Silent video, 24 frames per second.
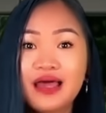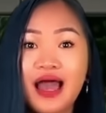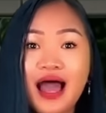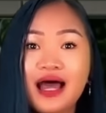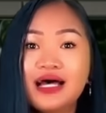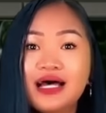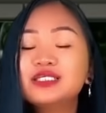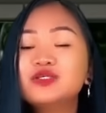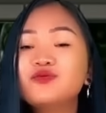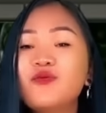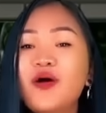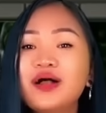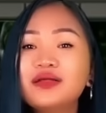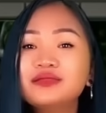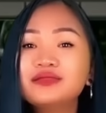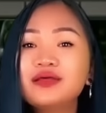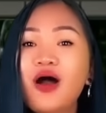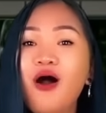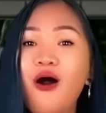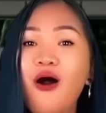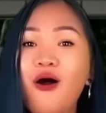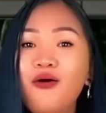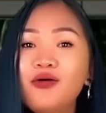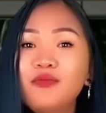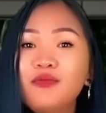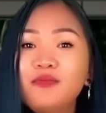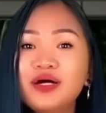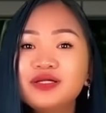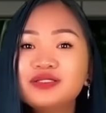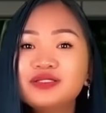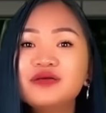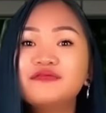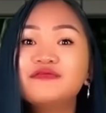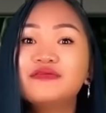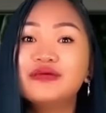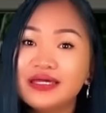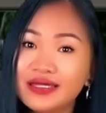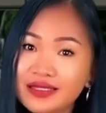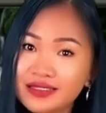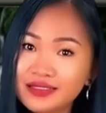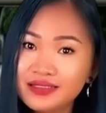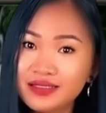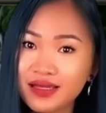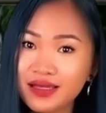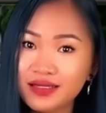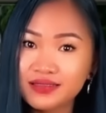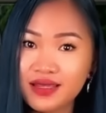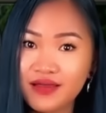as well as a whole bunch of
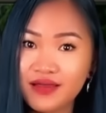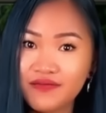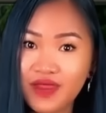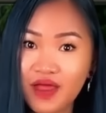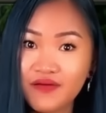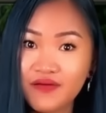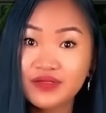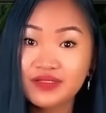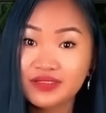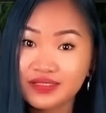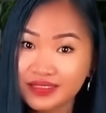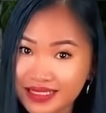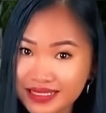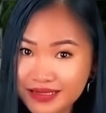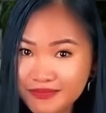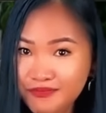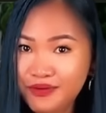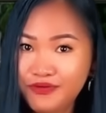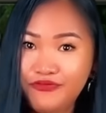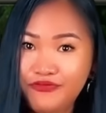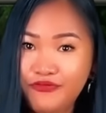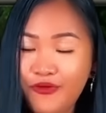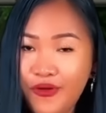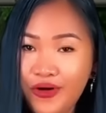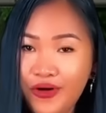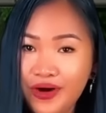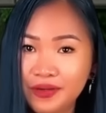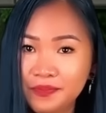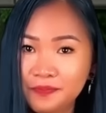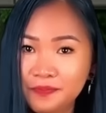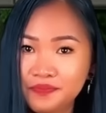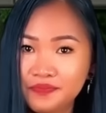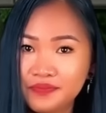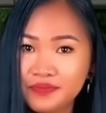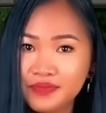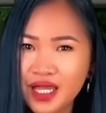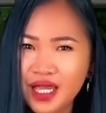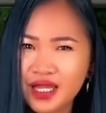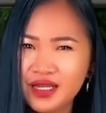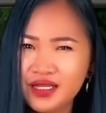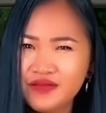insects I've never seen before, and